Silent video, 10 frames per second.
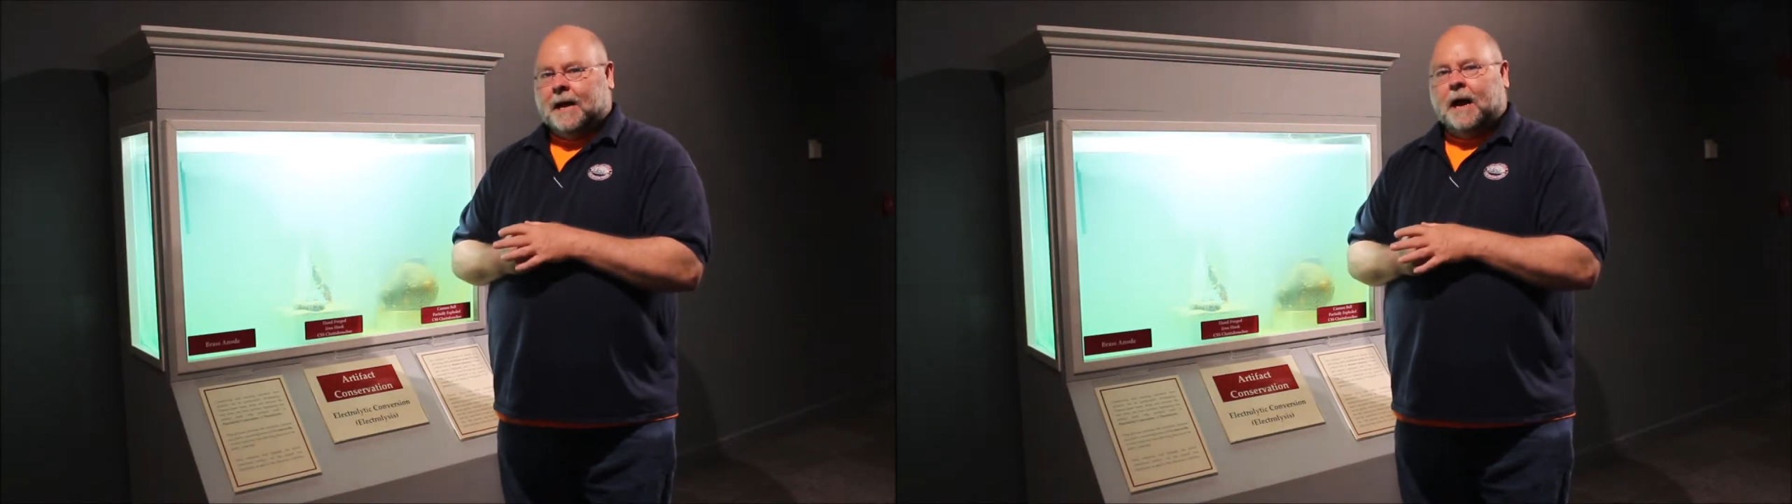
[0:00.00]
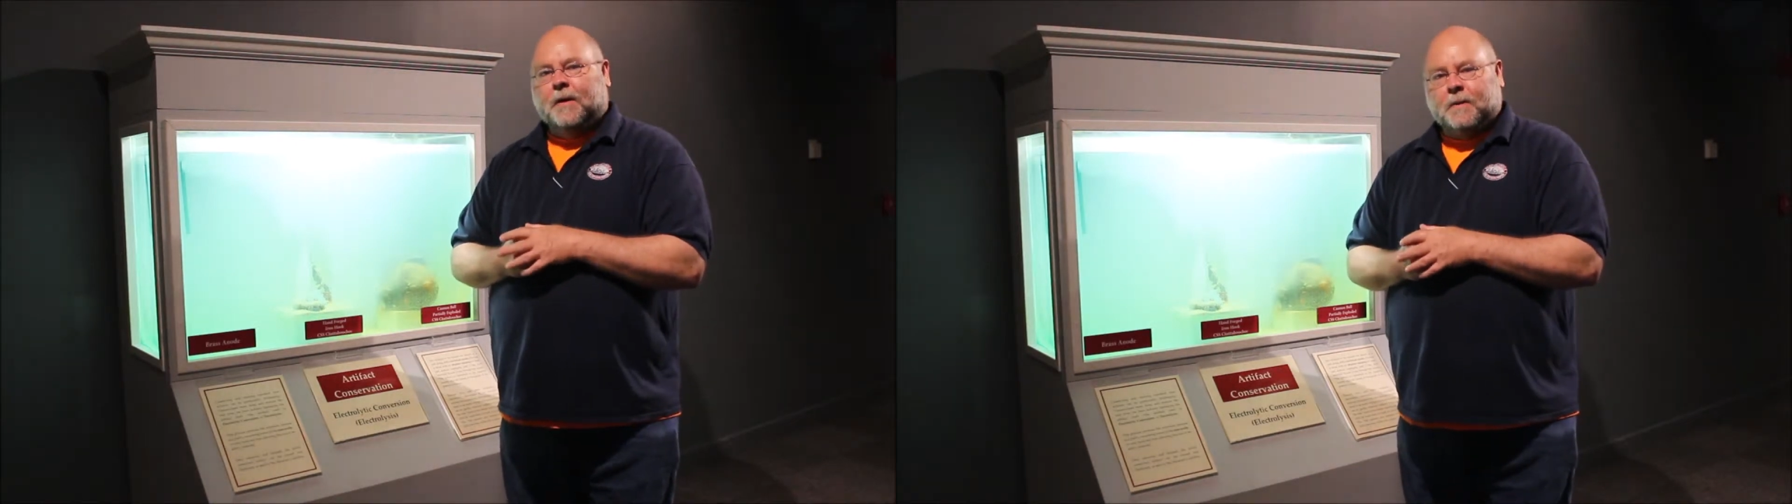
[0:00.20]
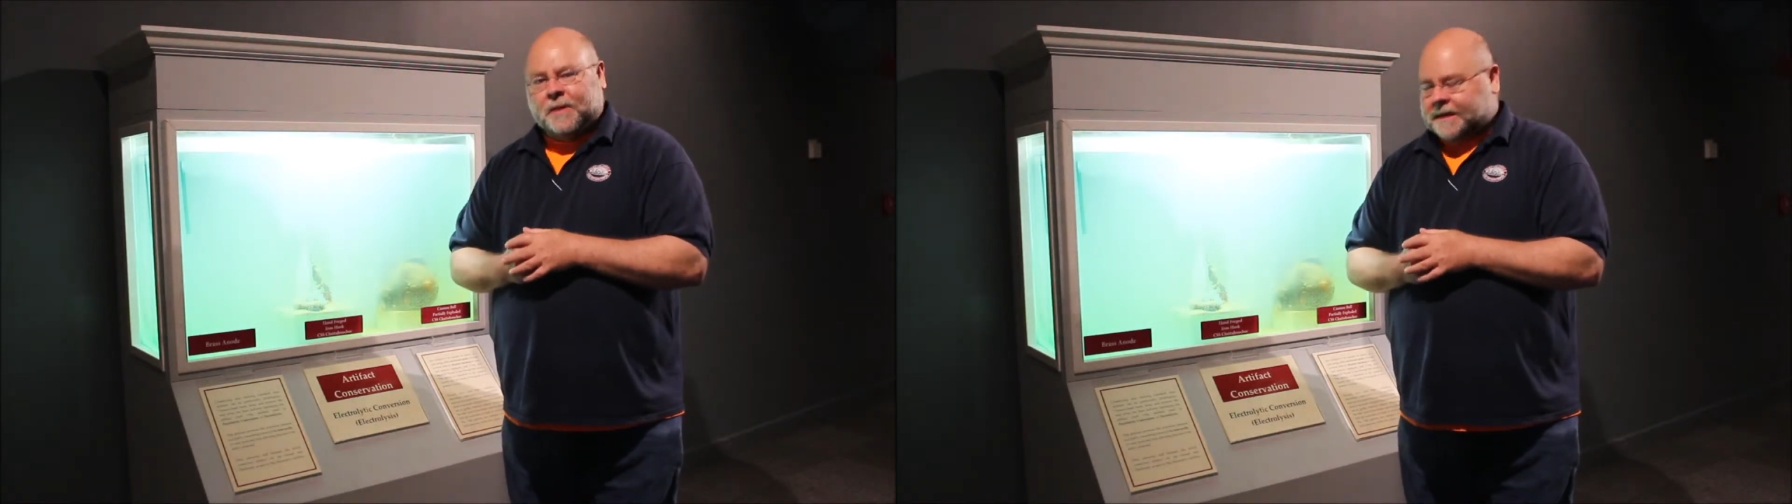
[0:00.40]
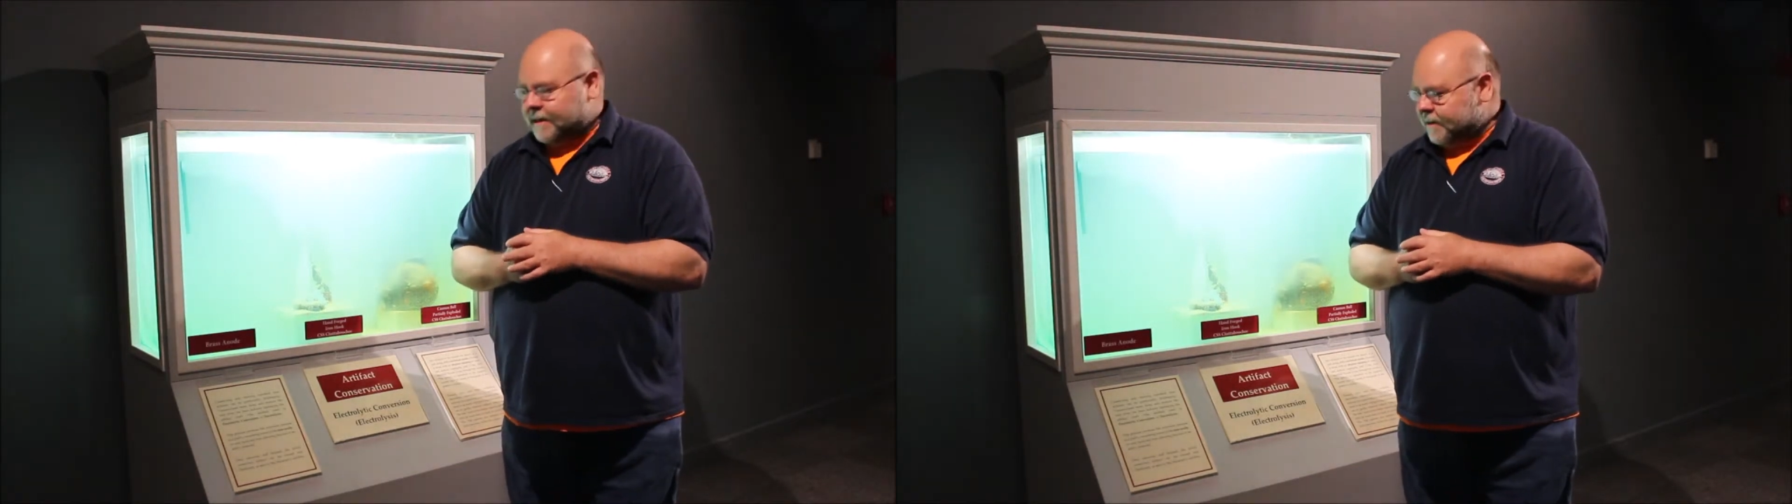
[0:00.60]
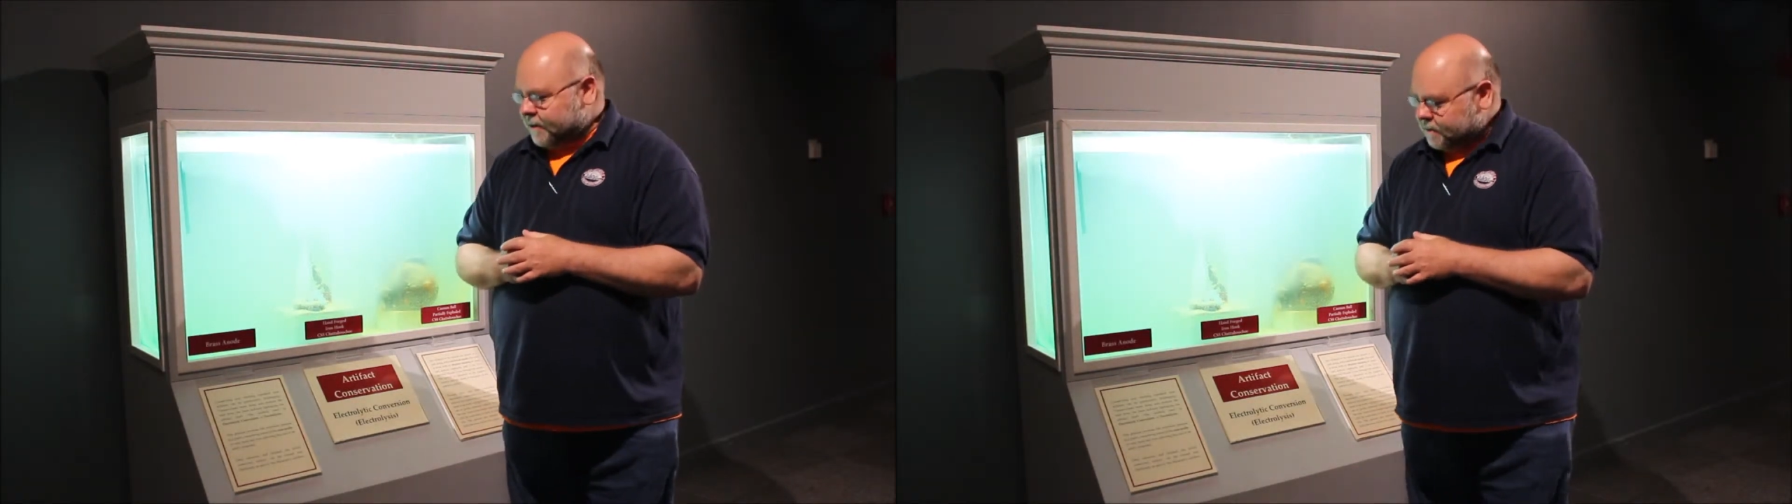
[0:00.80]
other
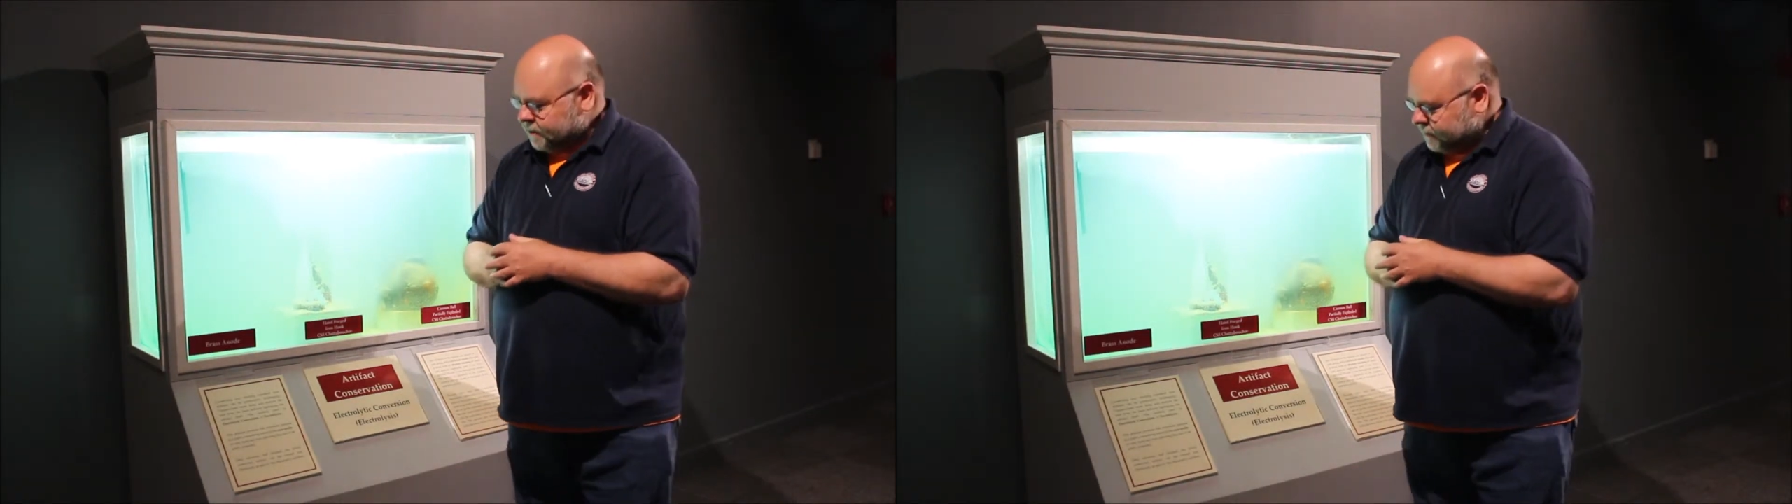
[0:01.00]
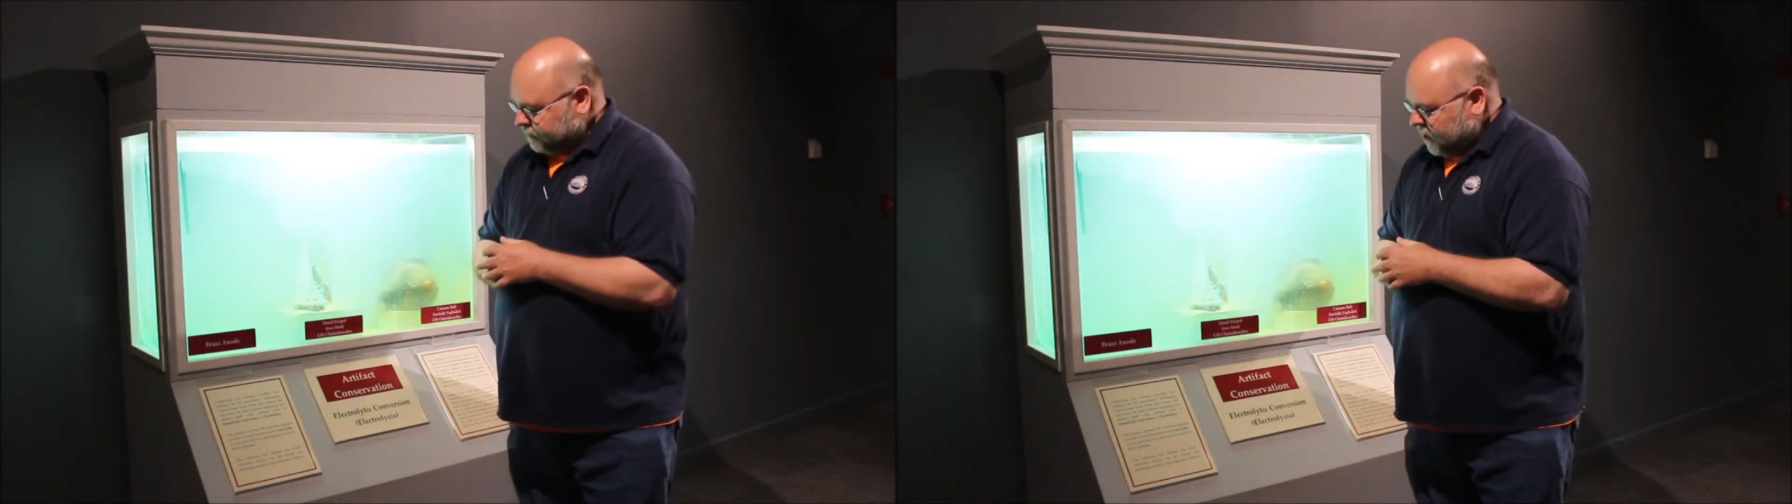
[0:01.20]
materials.